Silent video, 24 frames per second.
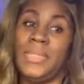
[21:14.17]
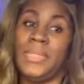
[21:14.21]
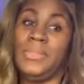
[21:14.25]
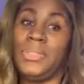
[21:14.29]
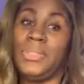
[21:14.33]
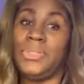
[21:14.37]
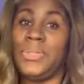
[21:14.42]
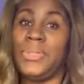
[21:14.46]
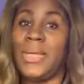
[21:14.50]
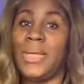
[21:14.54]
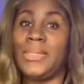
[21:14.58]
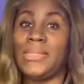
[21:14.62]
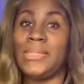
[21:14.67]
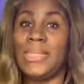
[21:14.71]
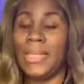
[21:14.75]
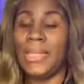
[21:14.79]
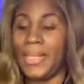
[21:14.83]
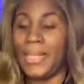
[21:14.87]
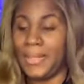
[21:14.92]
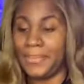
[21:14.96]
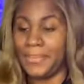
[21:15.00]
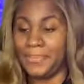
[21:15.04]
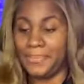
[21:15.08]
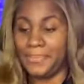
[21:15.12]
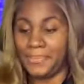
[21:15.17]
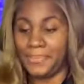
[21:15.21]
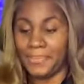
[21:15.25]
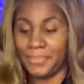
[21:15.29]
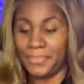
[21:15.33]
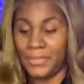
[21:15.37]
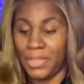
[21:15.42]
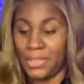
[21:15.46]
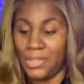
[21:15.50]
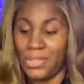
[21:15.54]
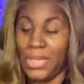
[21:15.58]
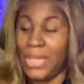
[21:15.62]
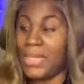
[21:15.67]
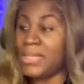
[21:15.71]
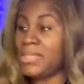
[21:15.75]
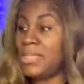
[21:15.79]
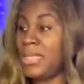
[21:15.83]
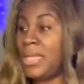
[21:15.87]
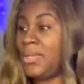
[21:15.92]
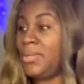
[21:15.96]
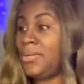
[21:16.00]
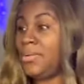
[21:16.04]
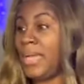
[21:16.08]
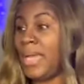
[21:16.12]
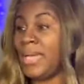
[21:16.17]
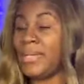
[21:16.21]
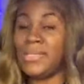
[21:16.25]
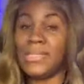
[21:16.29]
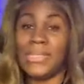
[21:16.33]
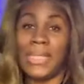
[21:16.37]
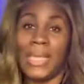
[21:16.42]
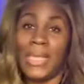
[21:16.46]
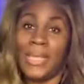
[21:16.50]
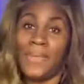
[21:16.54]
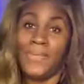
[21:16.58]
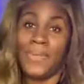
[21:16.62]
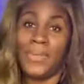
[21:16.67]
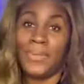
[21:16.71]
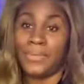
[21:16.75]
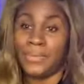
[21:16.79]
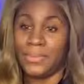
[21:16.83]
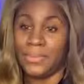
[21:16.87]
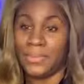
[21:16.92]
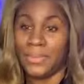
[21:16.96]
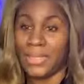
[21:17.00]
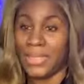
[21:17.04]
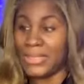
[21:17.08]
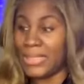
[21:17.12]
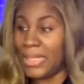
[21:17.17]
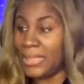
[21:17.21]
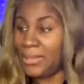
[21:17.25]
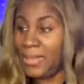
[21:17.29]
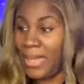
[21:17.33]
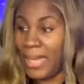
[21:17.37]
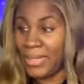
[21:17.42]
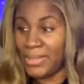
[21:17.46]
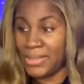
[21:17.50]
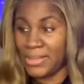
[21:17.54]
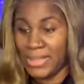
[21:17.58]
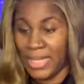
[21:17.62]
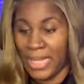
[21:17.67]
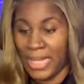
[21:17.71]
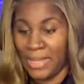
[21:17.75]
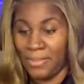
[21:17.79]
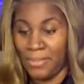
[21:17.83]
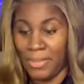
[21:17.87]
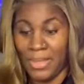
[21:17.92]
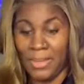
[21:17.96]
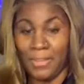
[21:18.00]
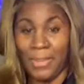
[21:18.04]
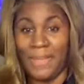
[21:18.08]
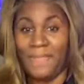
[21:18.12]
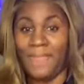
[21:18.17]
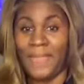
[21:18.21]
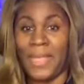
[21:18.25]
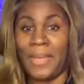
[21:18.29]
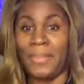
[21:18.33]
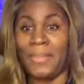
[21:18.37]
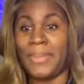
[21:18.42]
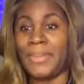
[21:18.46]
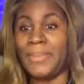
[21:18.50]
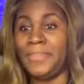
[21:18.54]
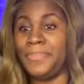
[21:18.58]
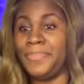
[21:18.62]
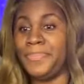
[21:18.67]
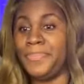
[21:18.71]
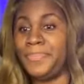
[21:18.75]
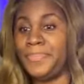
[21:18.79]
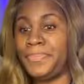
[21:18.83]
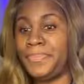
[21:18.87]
I'm just trying to tell you. I'm trying to tell you how to save you, because I know how to save me and my family.